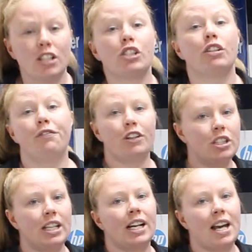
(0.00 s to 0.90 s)
So the
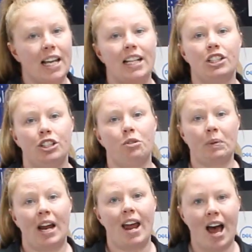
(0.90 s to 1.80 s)
first thing I like to do
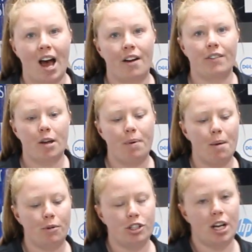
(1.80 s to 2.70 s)
when I have a
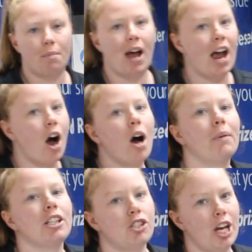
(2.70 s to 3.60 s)
paper jam, I
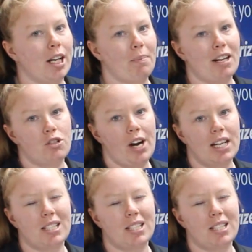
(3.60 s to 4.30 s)
always check my tray.